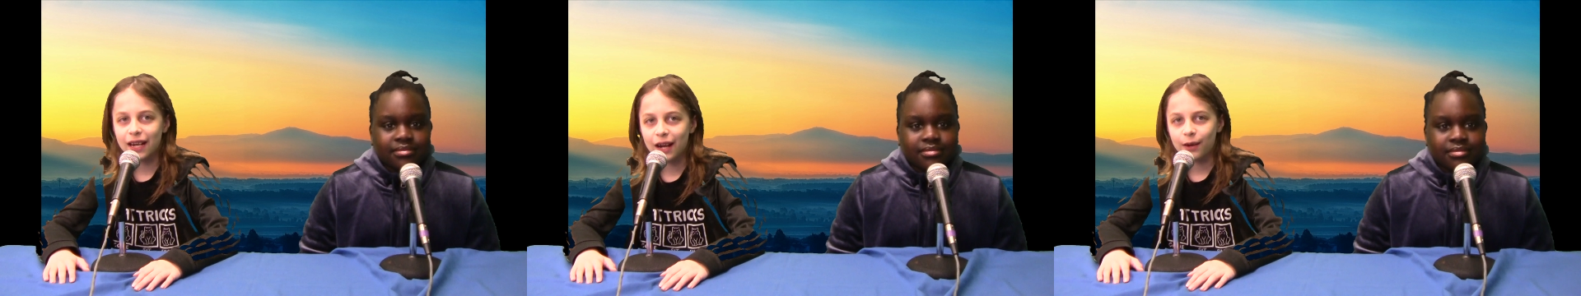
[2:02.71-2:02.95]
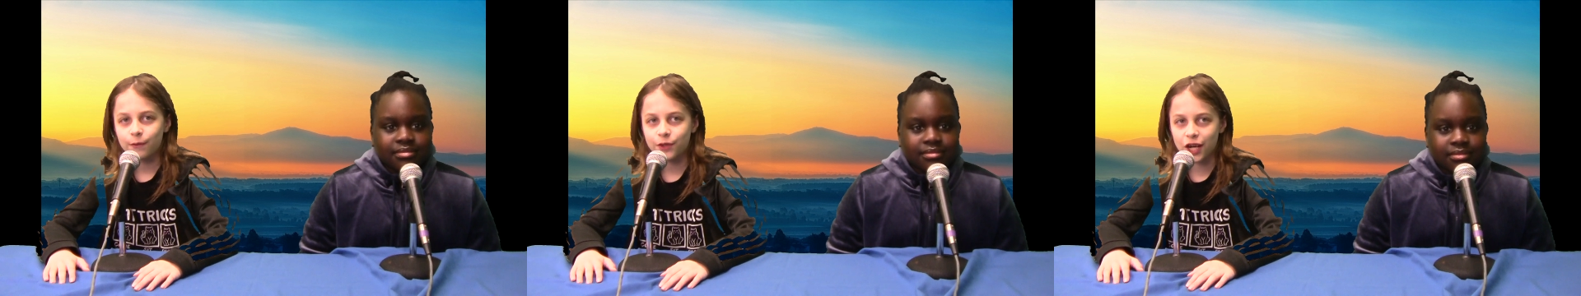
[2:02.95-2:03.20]

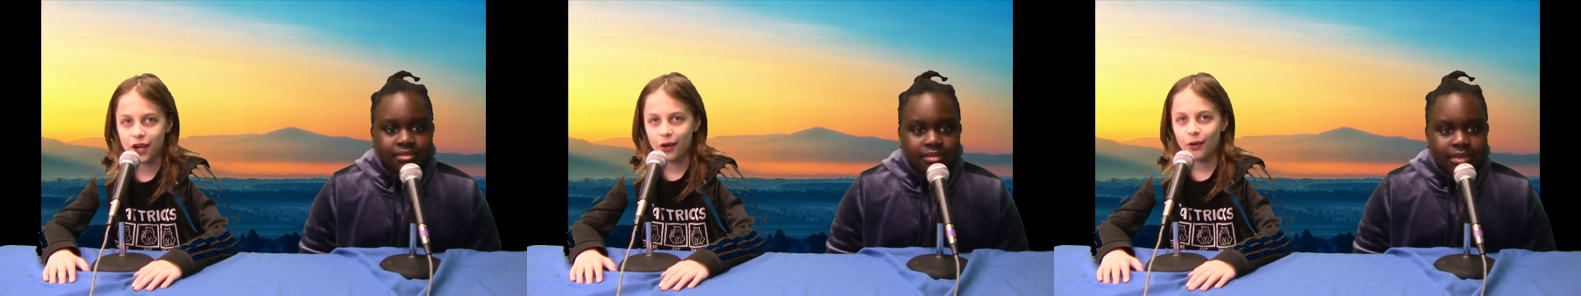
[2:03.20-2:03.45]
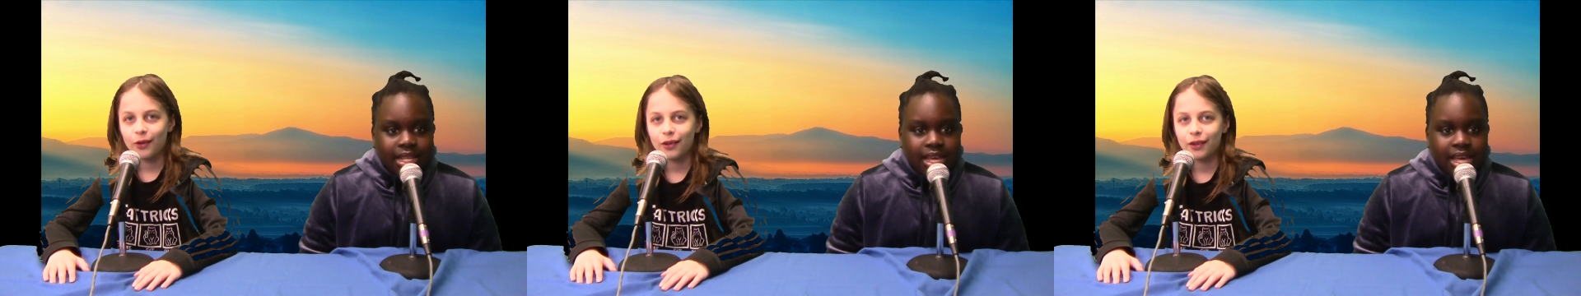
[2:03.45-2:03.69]
Speaker 1: out of
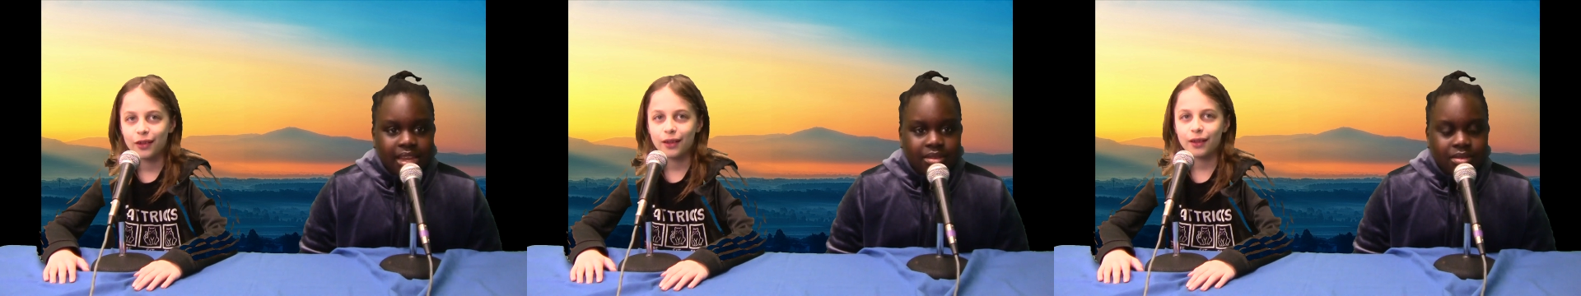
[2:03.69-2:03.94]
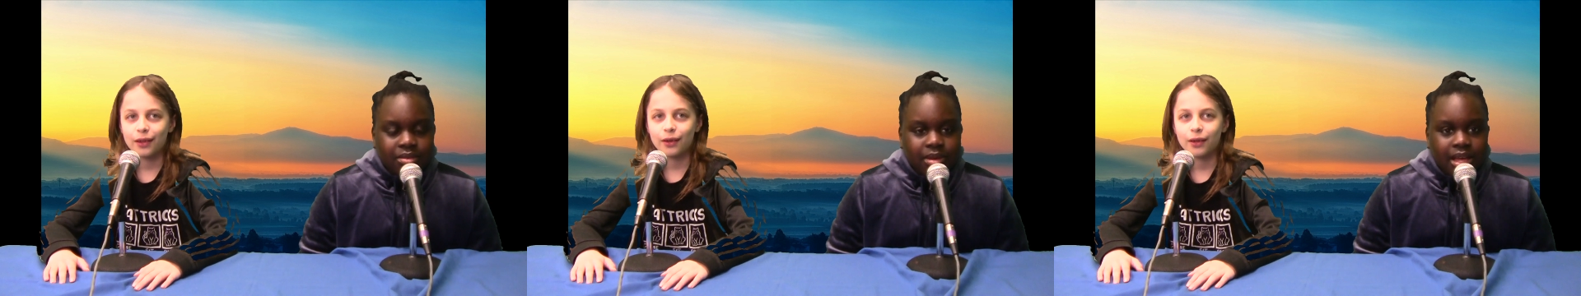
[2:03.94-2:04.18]
jail?
Speaker 2: I
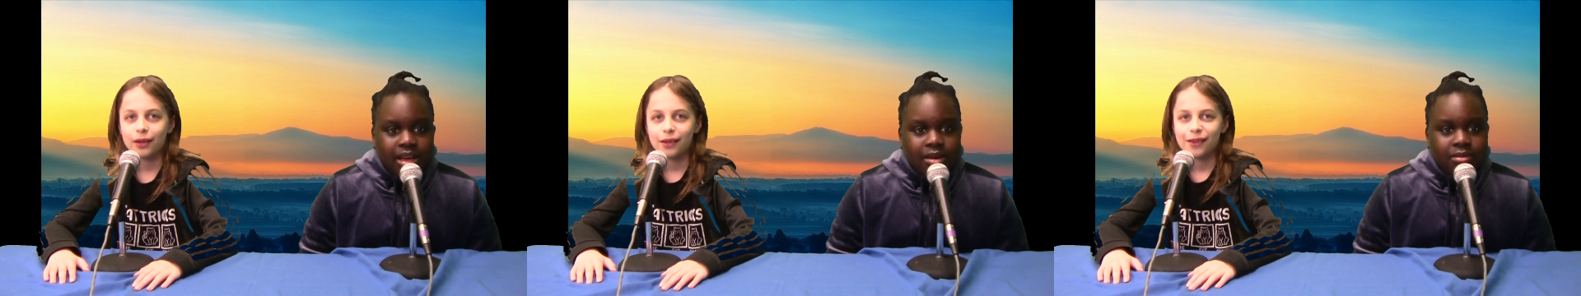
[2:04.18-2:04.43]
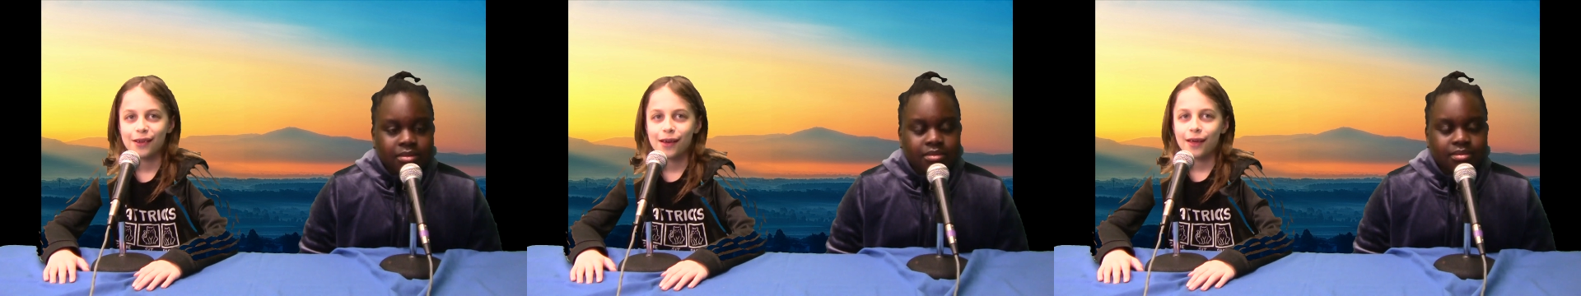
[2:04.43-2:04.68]
don't know
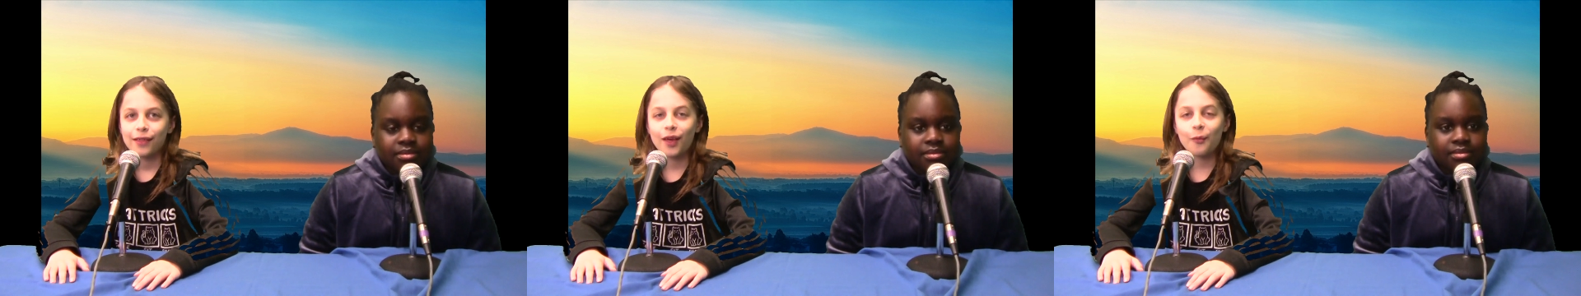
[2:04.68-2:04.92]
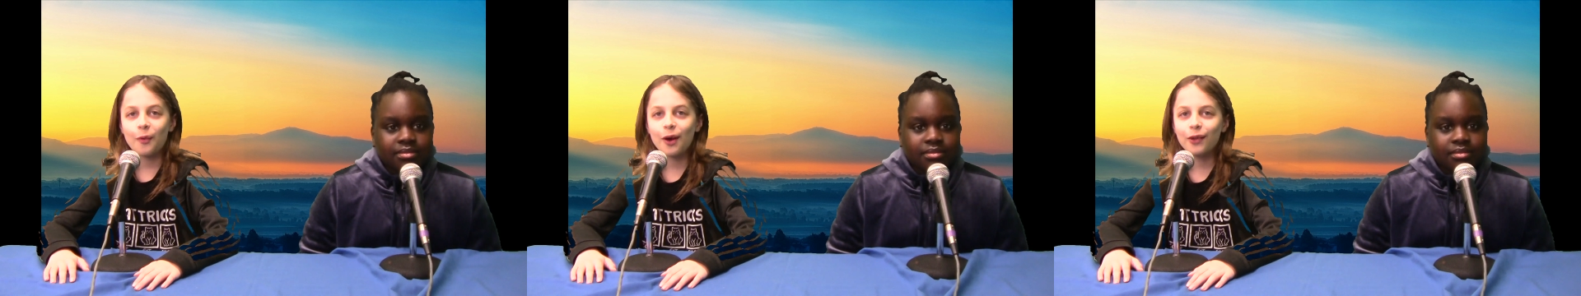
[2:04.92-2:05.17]
how.
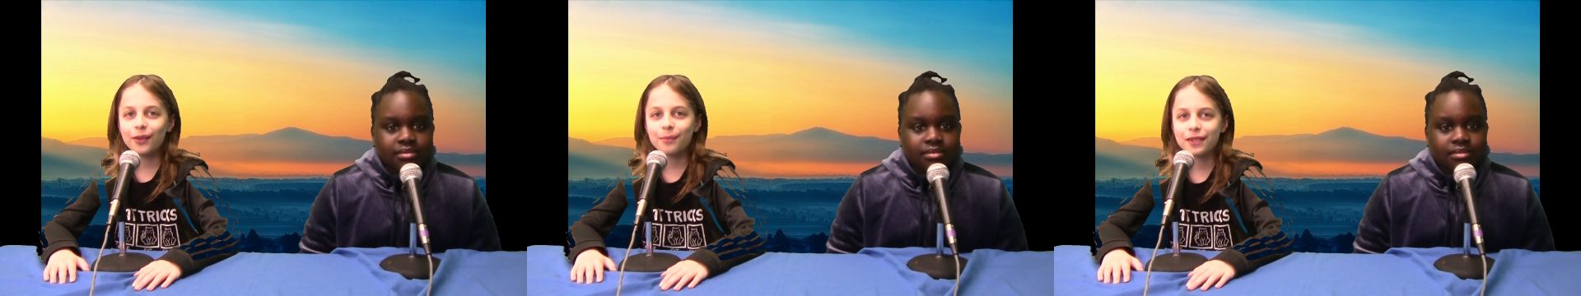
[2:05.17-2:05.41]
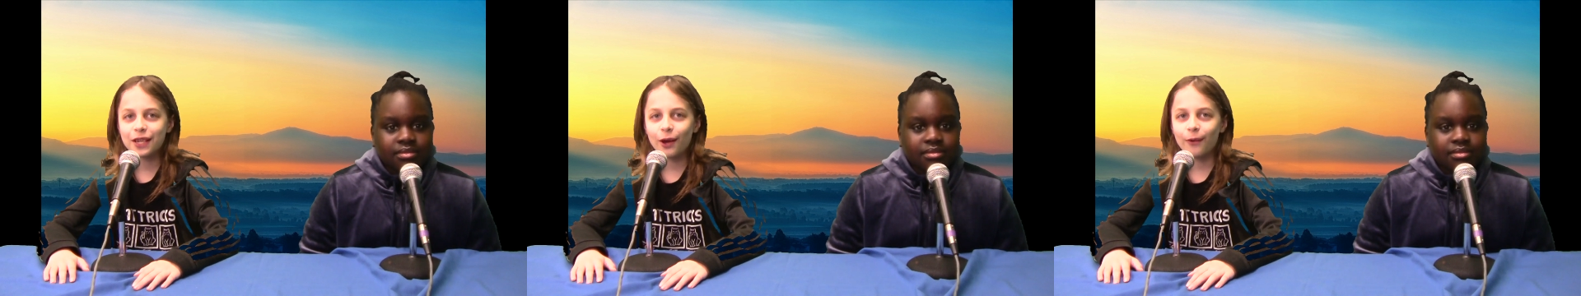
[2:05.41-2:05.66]
Speaker 1: They whale
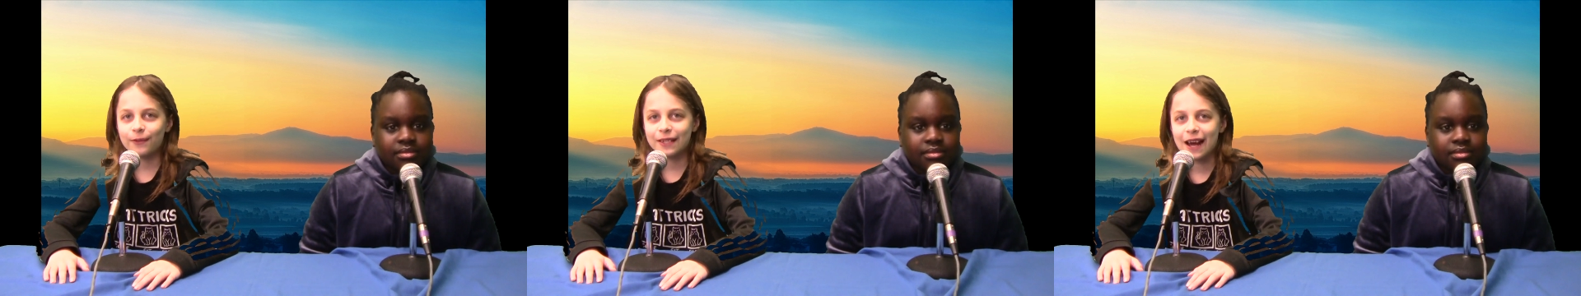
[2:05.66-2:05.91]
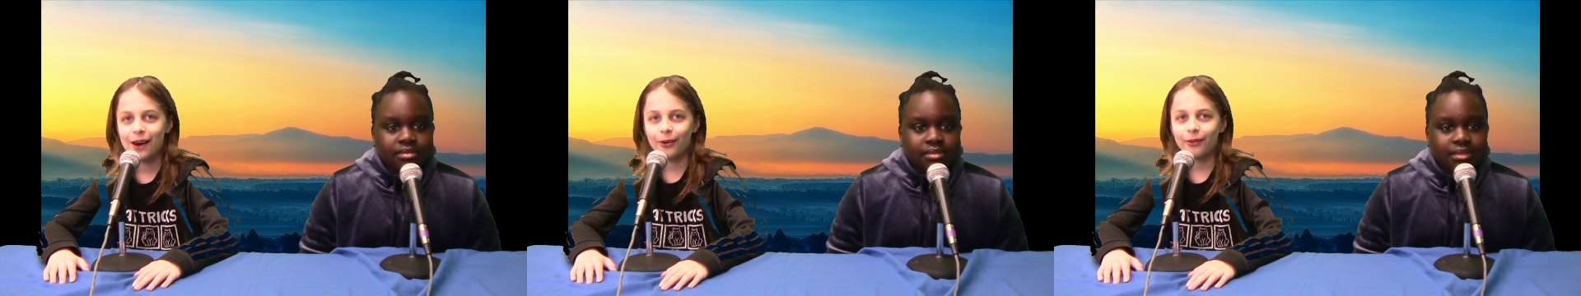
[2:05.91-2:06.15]
themselves
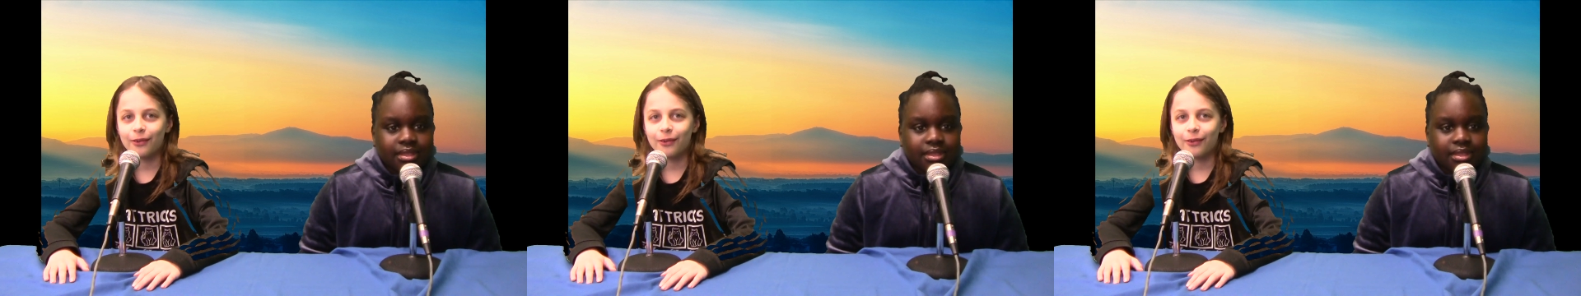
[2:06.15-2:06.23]
out.